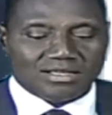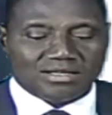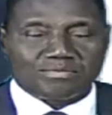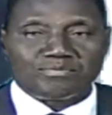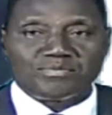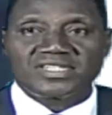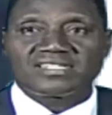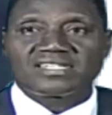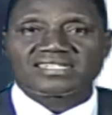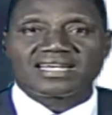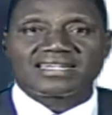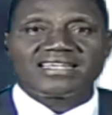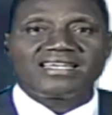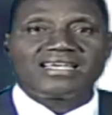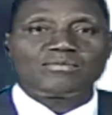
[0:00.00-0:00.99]
Mrs.
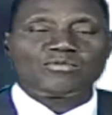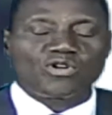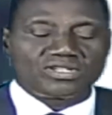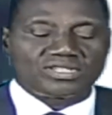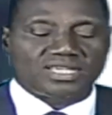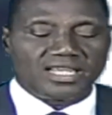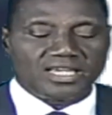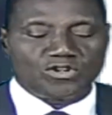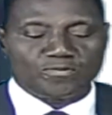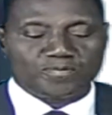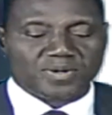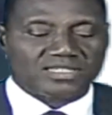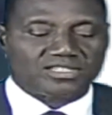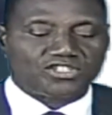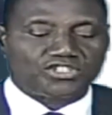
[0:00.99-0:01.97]
Adeyemo is a legal
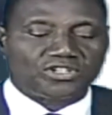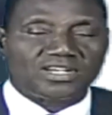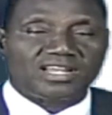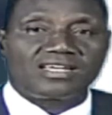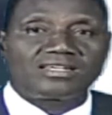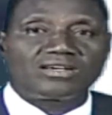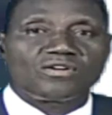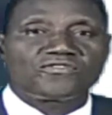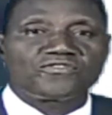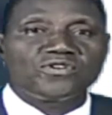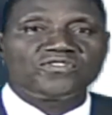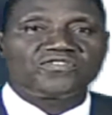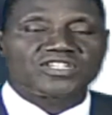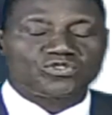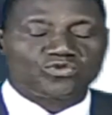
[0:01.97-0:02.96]
practitioner of
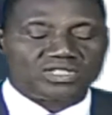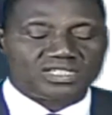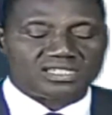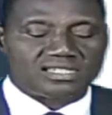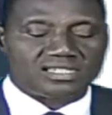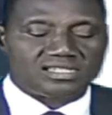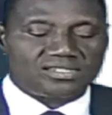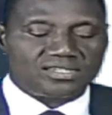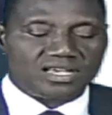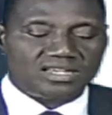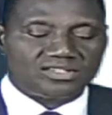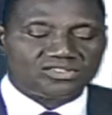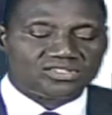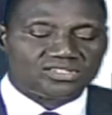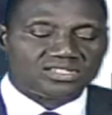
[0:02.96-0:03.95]
over 26
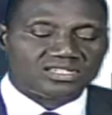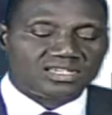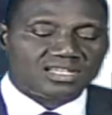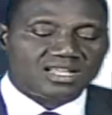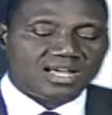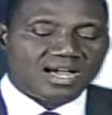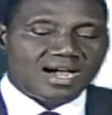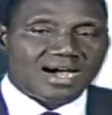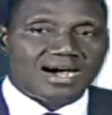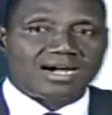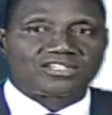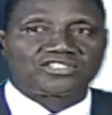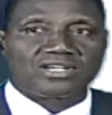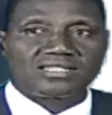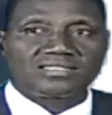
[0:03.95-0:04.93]
years,
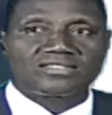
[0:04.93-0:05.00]
a chartered